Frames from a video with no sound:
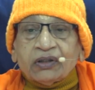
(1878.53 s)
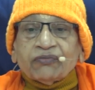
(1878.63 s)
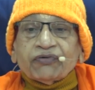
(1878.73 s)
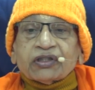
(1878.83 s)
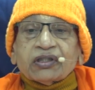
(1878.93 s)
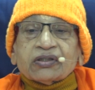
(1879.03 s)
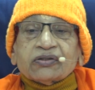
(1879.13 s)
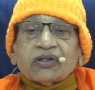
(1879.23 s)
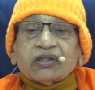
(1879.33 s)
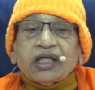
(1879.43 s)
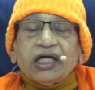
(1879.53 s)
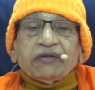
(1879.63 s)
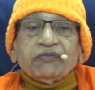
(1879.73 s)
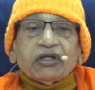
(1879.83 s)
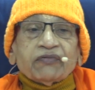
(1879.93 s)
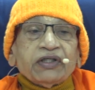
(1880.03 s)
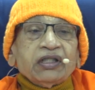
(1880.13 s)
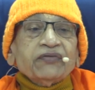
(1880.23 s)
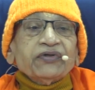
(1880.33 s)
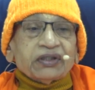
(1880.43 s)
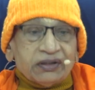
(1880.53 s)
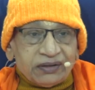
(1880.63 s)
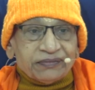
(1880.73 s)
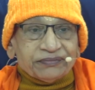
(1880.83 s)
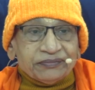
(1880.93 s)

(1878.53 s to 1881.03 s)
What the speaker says: Which does not admit of any divisions.